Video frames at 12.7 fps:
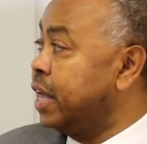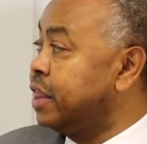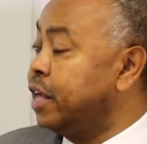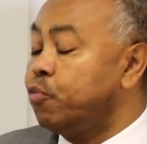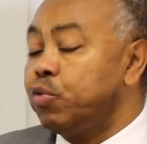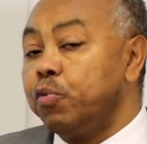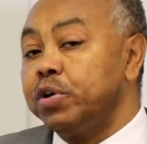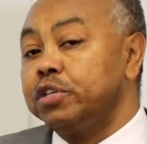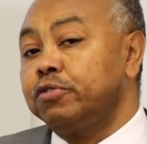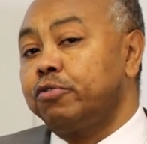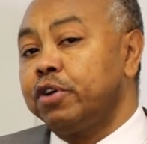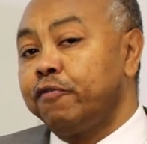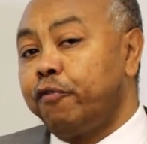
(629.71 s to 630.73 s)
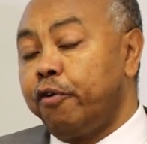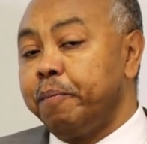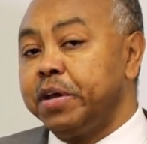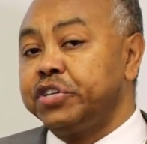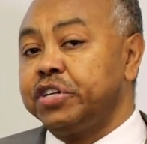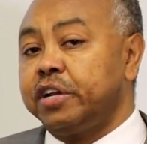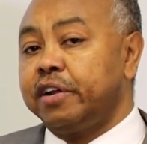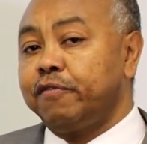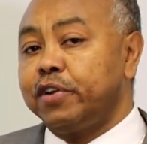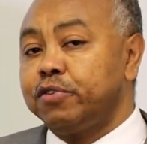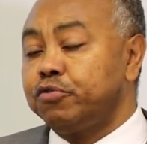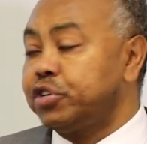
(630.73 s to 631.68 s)
And then we went through information
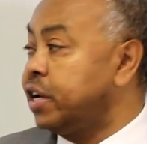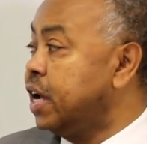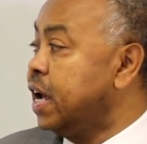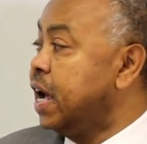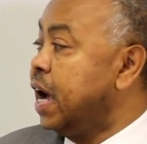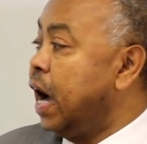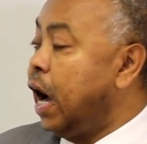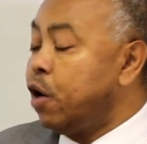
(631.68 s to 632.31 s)
revolution.